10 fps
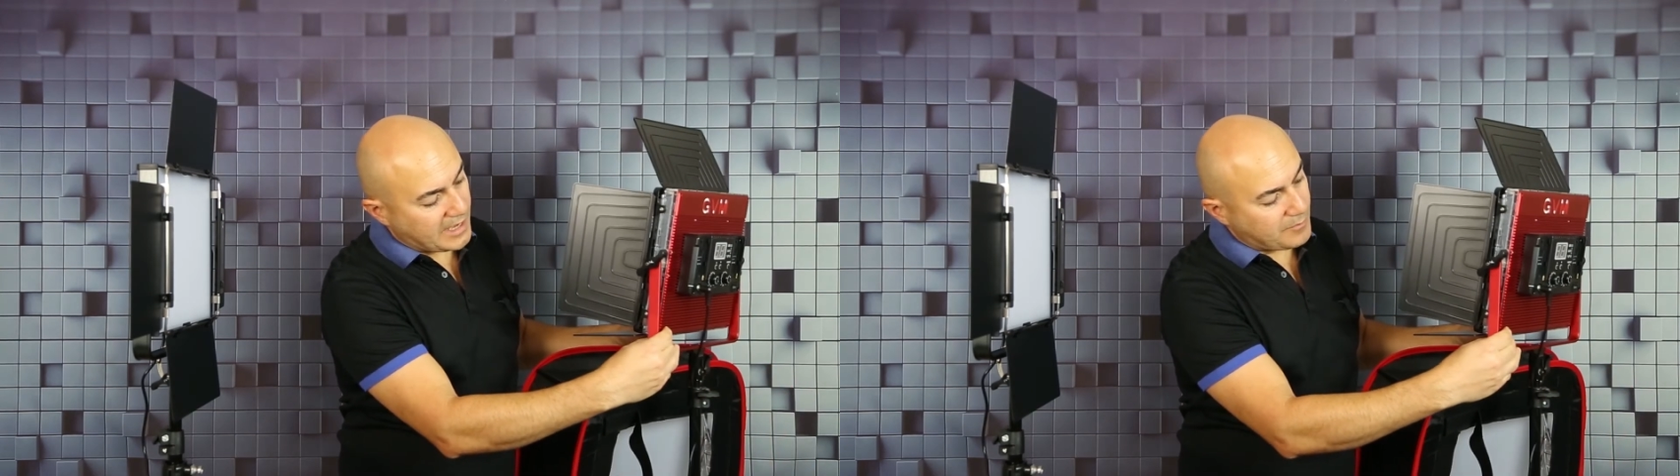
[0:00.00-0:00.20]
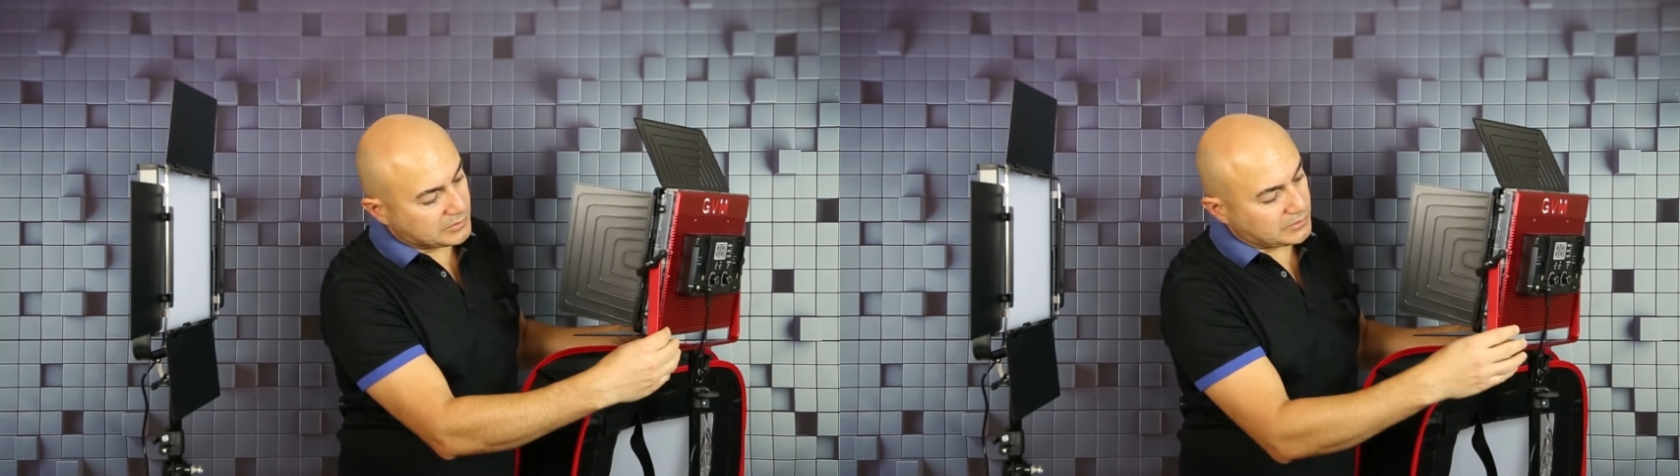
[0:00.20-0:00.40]

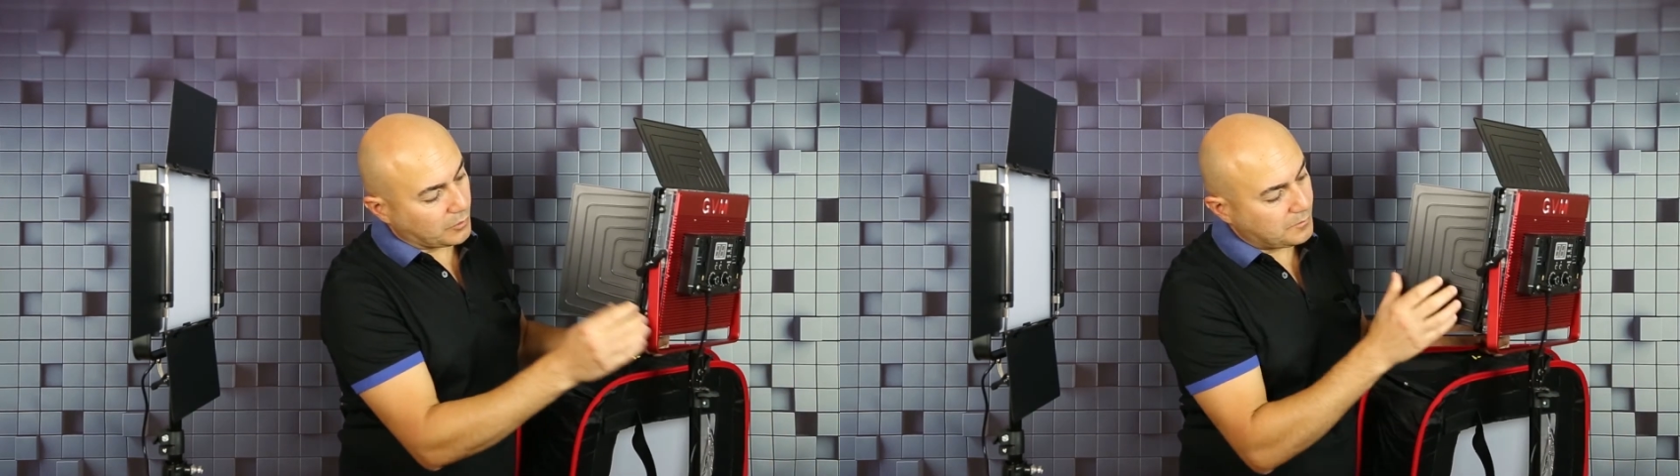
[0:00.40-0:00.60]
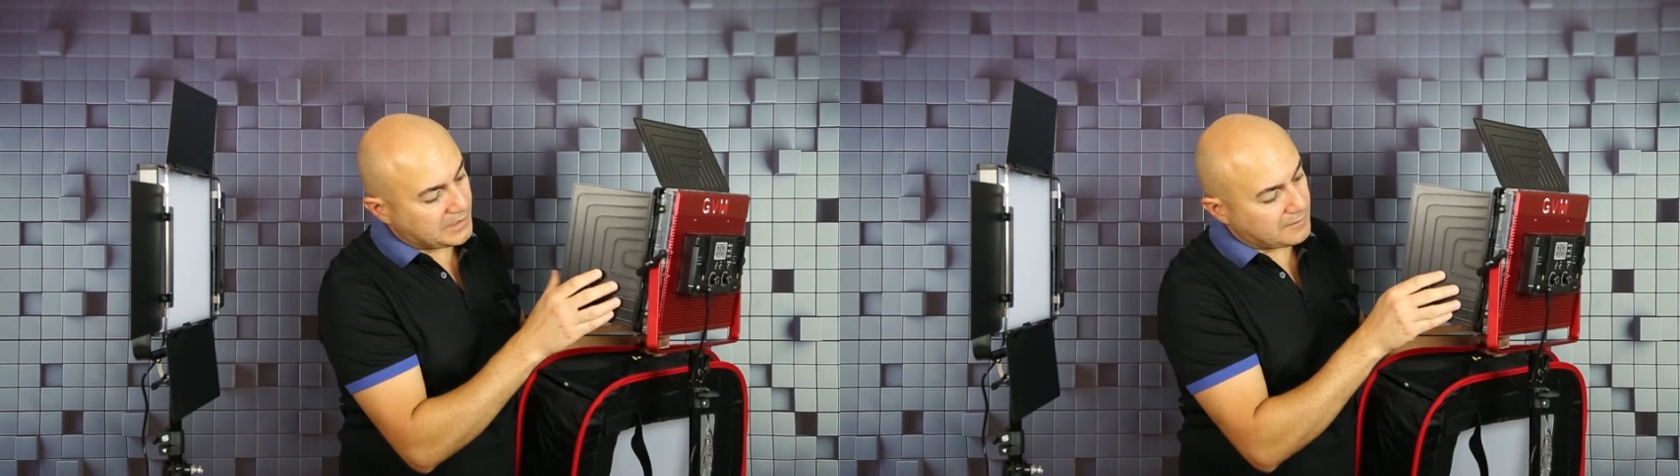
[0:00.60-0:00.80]
able to
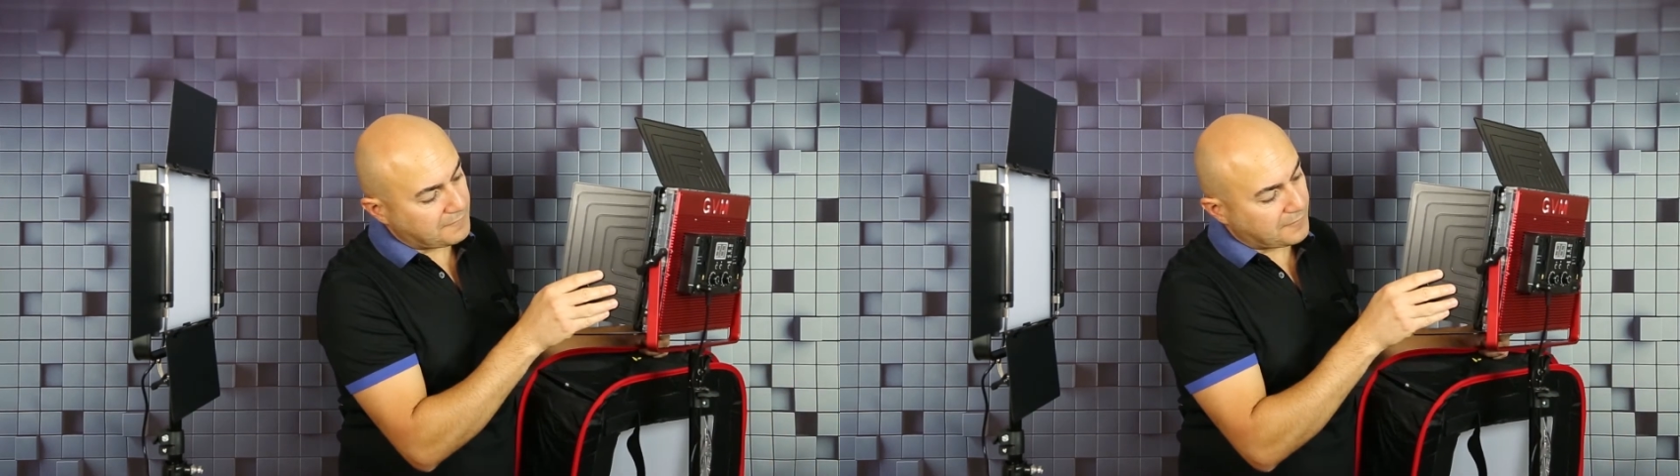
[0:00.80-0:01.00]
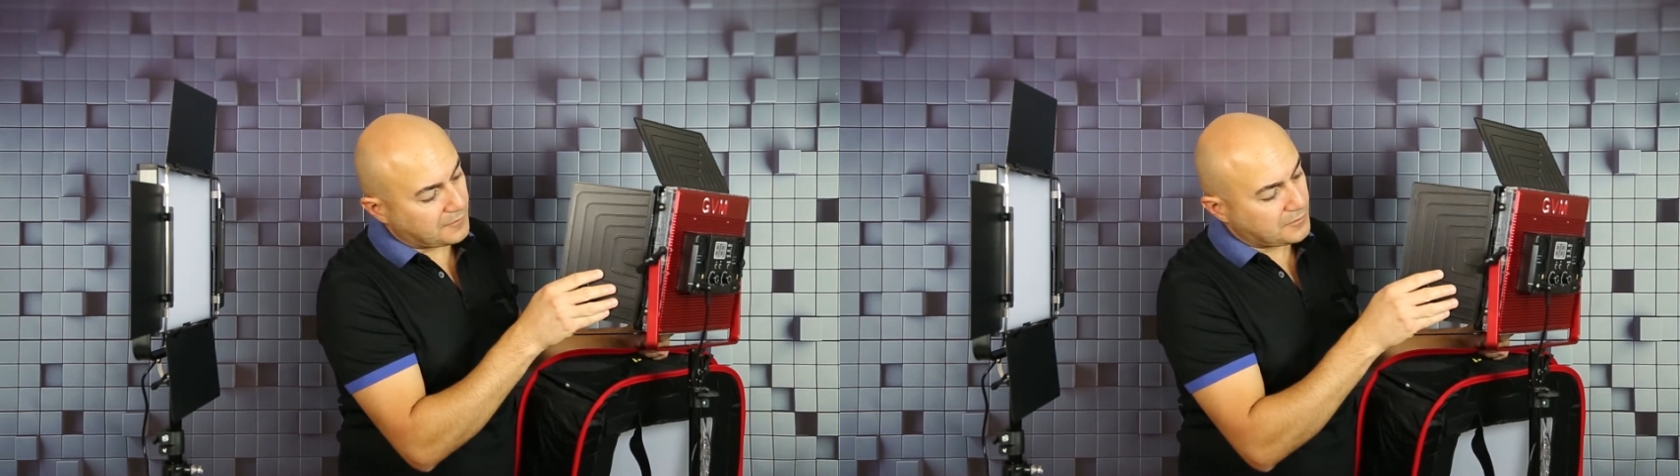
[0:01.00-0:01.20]
open it
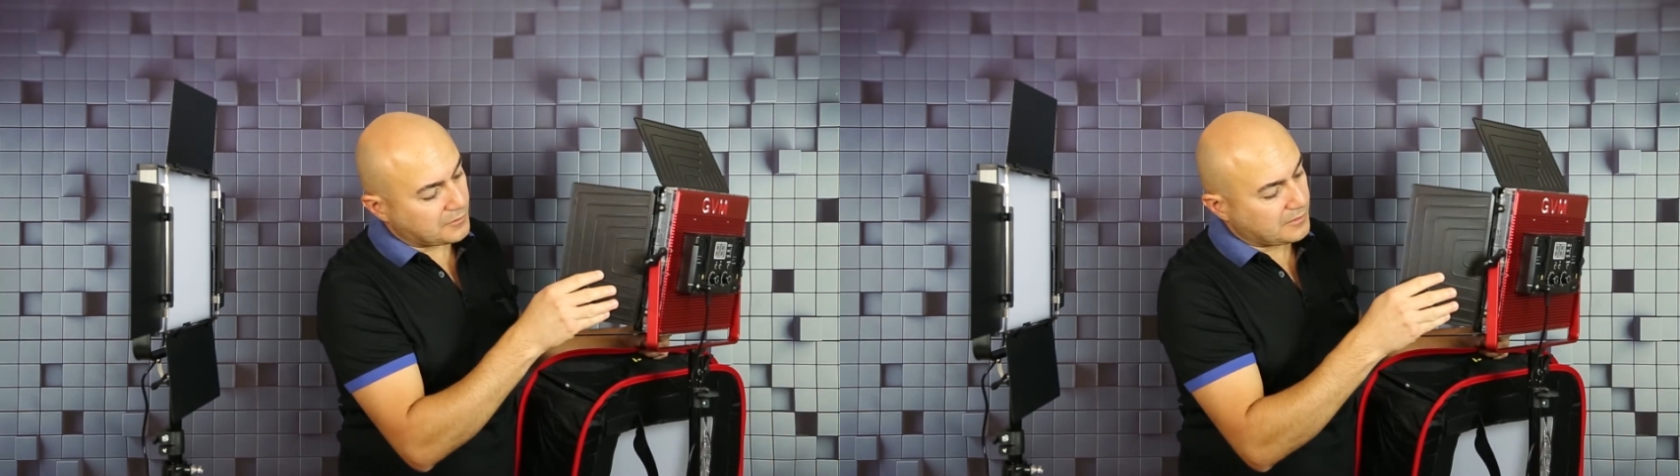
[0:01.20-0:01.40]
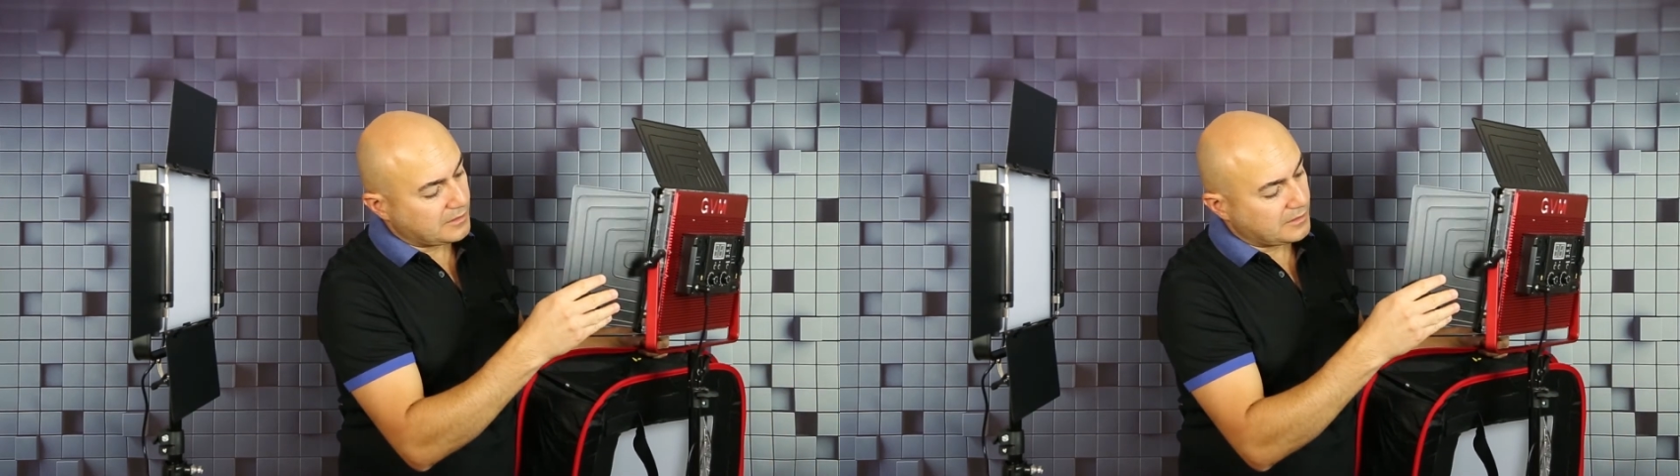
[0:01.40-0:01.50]
further,